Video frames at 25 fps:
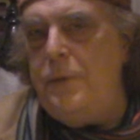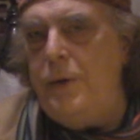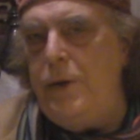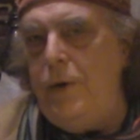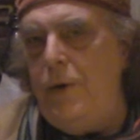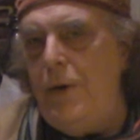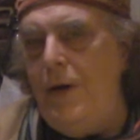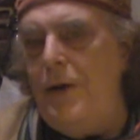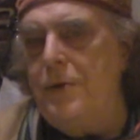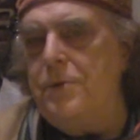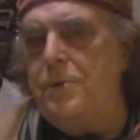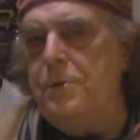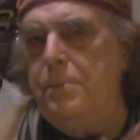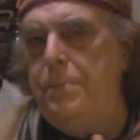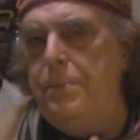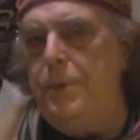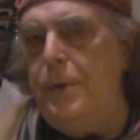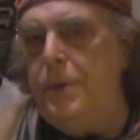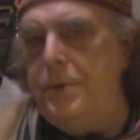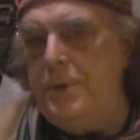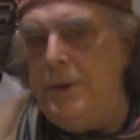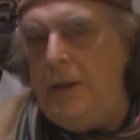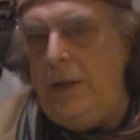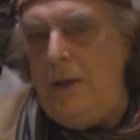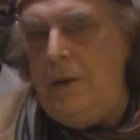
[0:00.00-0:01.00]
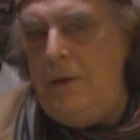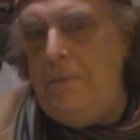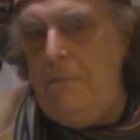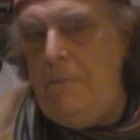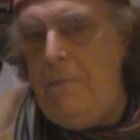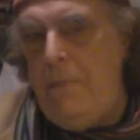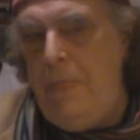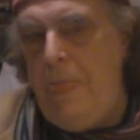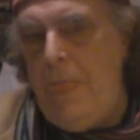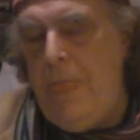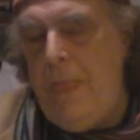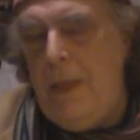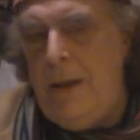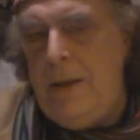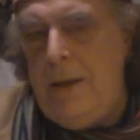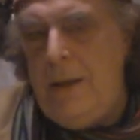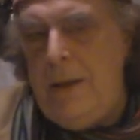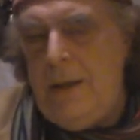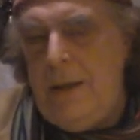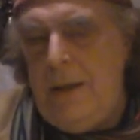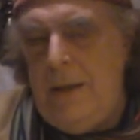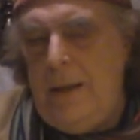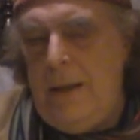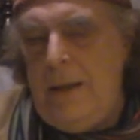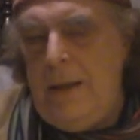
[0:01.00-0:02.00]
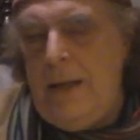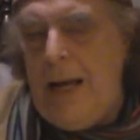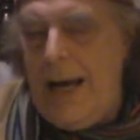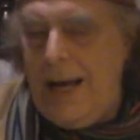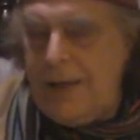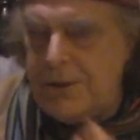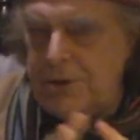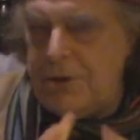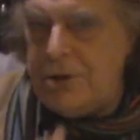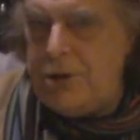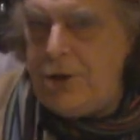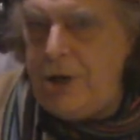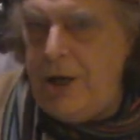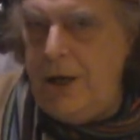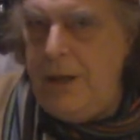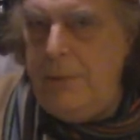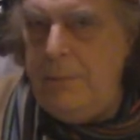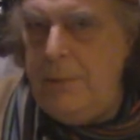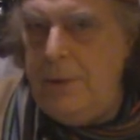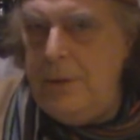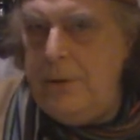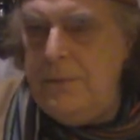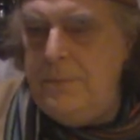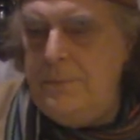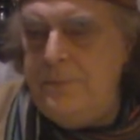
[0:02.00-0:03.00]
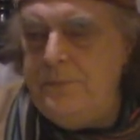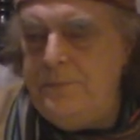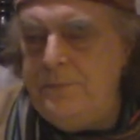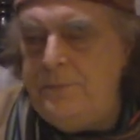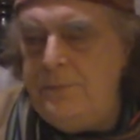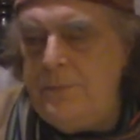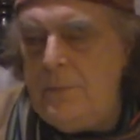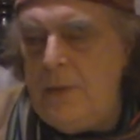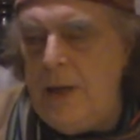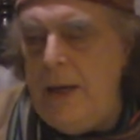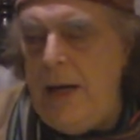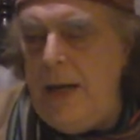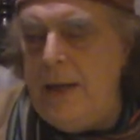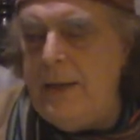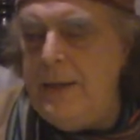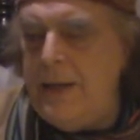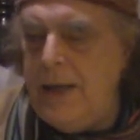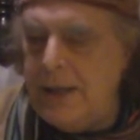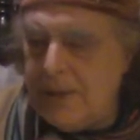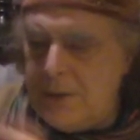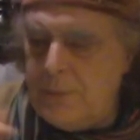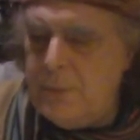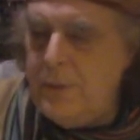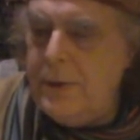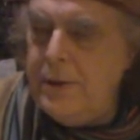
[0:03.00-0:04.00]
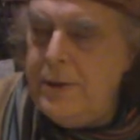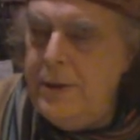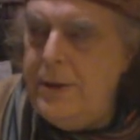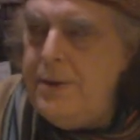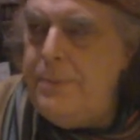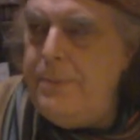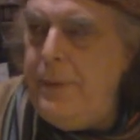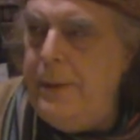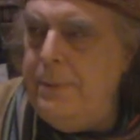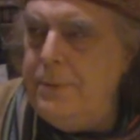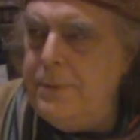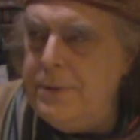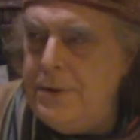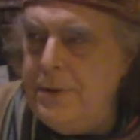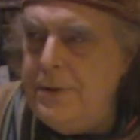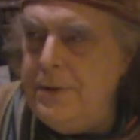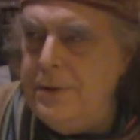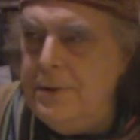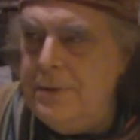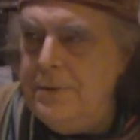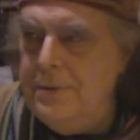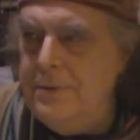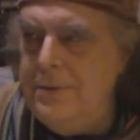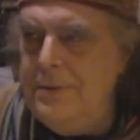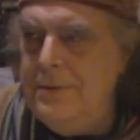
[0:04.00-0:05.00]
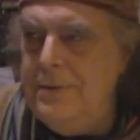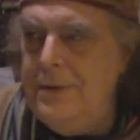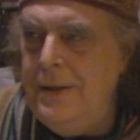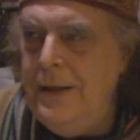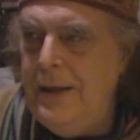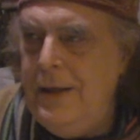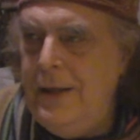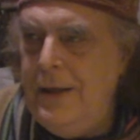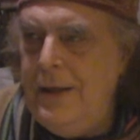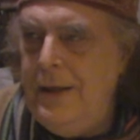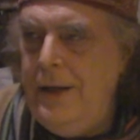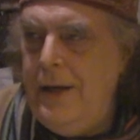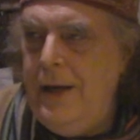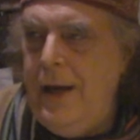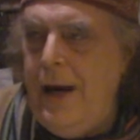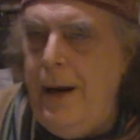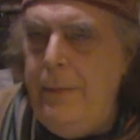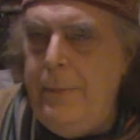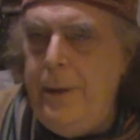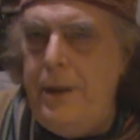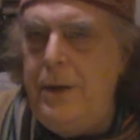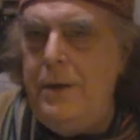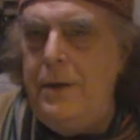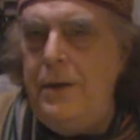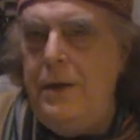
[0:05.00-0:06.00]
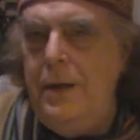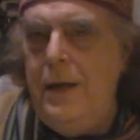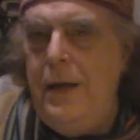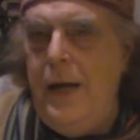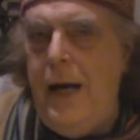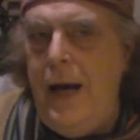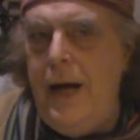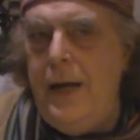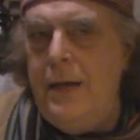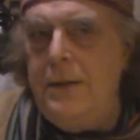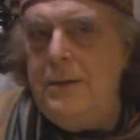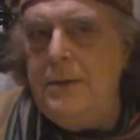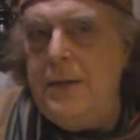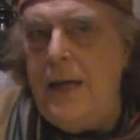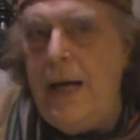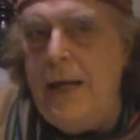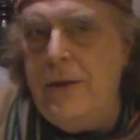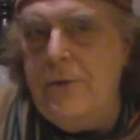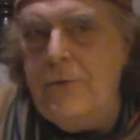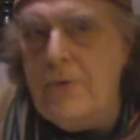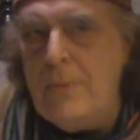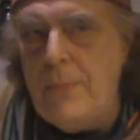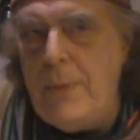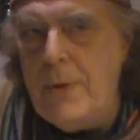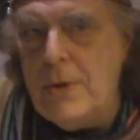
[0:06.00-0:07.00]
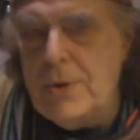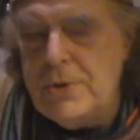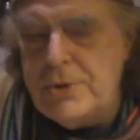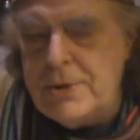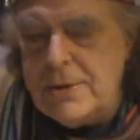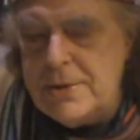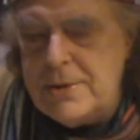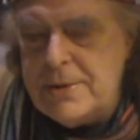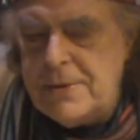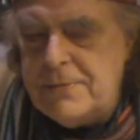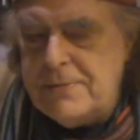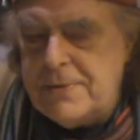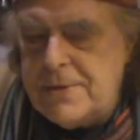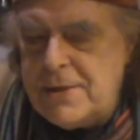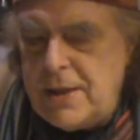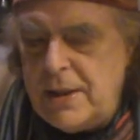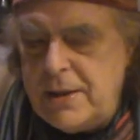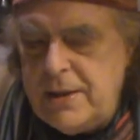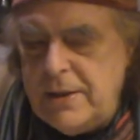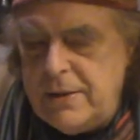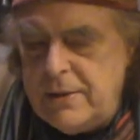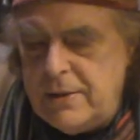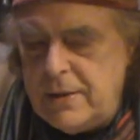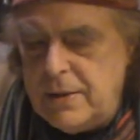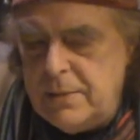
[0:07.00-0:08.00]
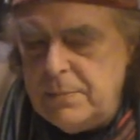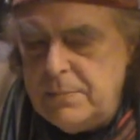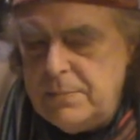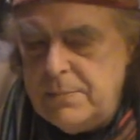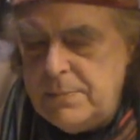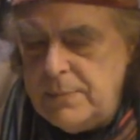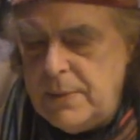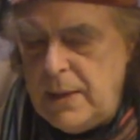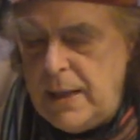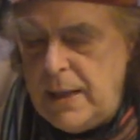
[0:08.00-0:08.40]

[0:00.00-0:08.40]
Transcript: when you're out of body as a shaman. And that's what these people do. I mean, and anthropologists have studied them,